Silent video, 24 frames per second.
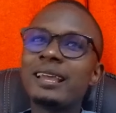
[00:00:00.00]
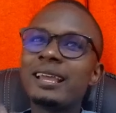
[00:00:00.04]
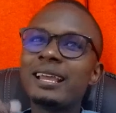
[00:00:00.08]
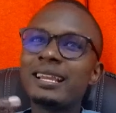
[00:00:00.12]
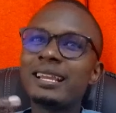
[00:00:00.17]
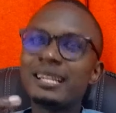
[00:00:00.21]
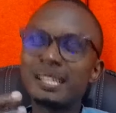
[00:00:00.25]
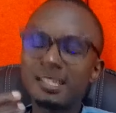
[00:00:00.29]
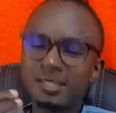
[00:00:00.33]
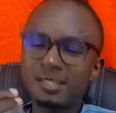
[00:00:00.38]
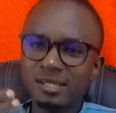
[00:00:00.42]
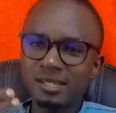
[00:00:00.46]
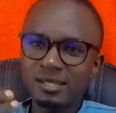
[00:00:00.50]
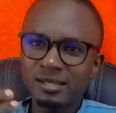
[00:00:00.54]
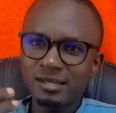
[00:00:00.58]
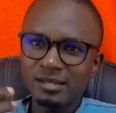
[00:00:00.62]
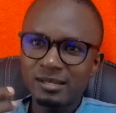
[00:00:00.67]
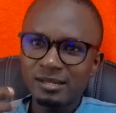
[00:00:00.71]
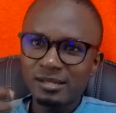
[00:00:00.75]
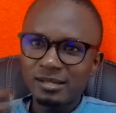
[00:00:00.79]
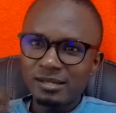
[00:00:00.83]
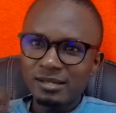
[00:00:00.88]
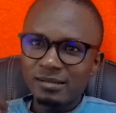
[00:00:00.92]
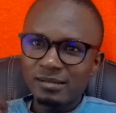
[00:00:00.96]
It
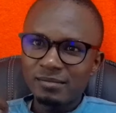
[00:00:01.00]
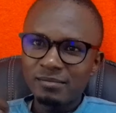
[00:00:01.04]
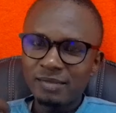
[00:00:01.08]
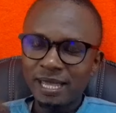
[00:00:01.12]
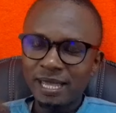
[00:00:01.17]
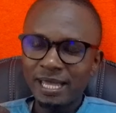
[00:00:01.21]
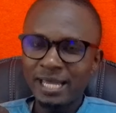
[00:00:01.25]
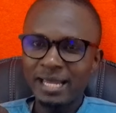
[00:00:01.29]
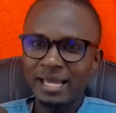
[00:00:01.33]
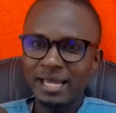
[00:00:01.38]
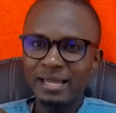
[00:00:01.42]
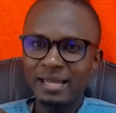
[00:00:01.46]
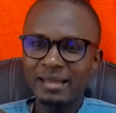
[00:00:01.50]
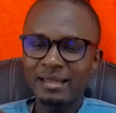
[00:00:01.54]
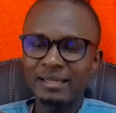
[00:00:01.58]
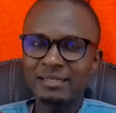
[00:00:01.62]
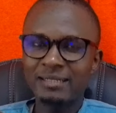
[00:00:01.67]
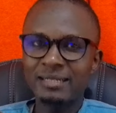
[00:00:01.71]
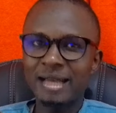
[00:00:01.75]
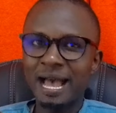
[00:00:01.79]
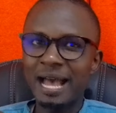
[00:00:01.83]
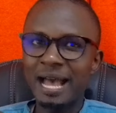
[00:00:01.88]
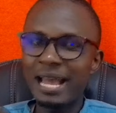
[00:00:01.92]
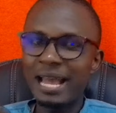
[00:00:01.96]
is me
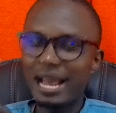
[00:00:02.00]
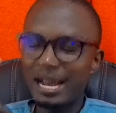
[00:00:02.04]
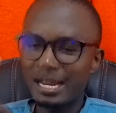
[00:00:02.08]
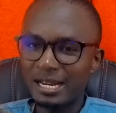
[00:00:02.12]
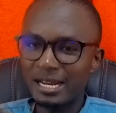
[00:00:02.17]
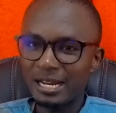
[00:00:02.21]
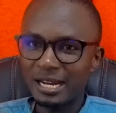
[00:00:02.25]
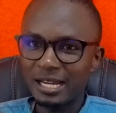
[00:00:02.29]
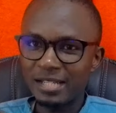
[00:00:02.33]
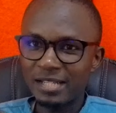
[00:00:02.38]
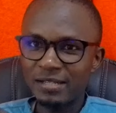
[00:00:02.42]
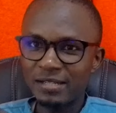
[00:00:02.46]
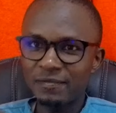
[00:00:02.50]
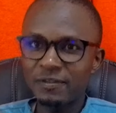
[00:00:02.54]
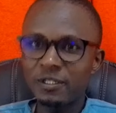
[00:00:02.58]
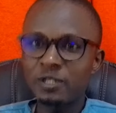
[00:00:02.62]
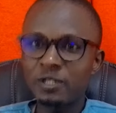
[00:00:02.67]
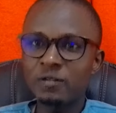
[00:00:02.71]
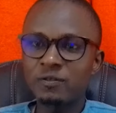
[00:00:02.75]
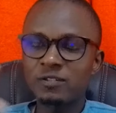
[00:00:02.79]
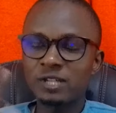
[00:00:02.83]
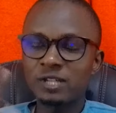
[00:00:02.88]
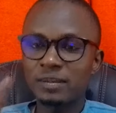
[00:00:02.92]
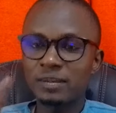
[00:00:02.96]
that I analyze a
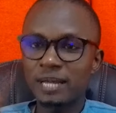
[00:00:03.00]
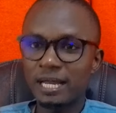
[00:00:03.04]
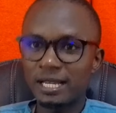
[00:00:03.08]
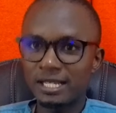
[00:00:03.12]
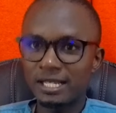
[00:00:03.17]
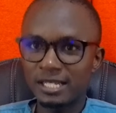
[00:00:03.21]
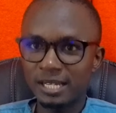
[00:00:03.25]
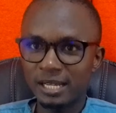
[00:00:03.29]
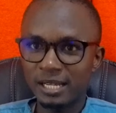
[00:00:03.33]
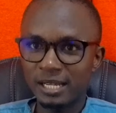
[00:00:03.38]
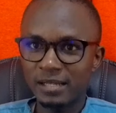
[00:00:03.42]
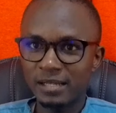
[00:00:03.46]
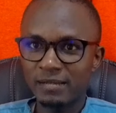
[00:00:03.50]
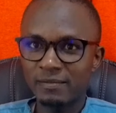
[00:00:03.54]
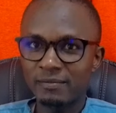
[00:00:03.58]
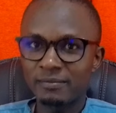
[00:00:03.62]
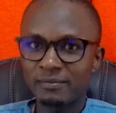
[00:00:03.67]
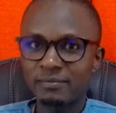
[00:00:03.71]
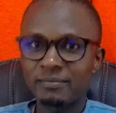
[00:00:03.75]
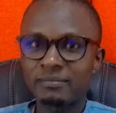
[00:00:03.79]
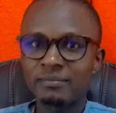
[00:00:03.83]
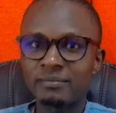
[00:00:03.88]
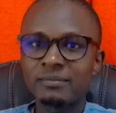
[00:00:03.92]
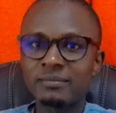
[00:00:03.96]
video of Sabina Chege
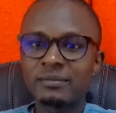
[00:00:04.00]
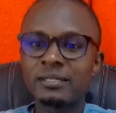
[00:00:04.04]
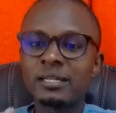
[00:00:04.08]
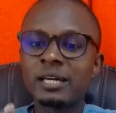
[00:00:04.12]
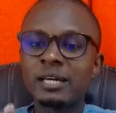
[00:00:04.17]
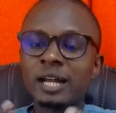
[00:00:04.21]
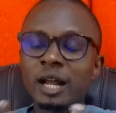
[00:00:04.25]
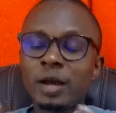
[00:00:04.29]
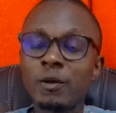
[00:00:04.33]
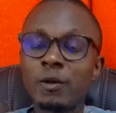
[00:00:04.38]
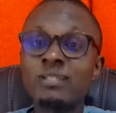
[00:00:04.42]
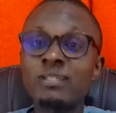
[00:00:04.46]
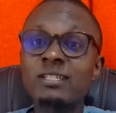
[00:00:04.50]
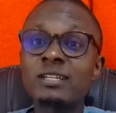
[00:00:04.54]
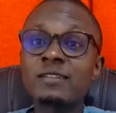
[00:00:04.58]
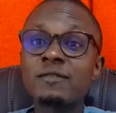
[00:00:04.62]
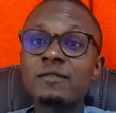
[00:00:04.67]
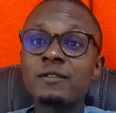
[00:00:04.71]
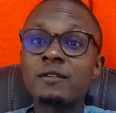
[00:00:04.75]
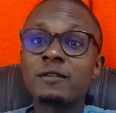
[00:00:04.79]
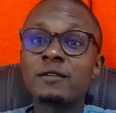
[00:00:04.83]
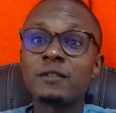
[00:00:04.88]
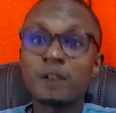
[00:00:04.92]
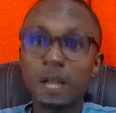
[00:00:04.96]
requesting
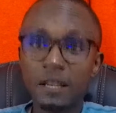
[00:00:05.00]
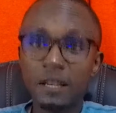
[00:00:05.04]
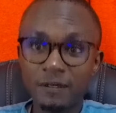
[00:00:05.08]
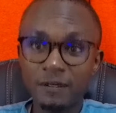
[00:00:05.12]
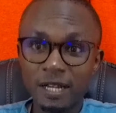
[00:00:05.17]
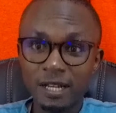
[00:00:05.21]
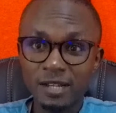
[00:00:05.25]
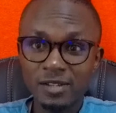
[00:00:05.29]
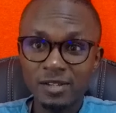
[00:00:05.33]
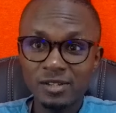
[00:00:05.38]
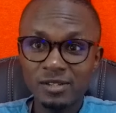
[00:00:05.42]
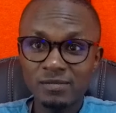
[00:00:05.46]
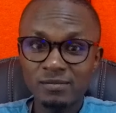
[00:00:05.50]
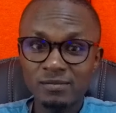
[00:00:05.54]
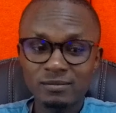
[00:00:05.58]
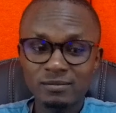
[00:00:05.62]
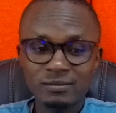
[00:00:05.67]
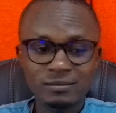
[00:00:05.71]
for forgiveness,